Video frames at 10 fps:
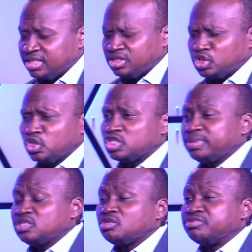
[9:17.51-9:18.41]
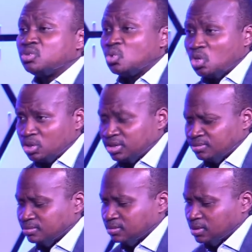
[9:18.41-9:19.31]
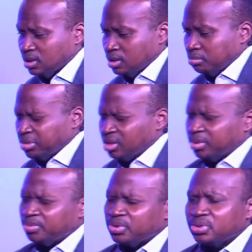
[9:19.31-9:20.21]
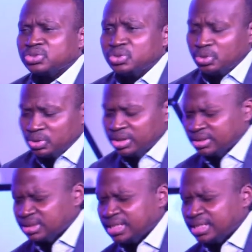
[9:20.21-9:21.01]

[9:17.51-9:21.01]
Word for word: It's the judgment of reward. Many people don't know this.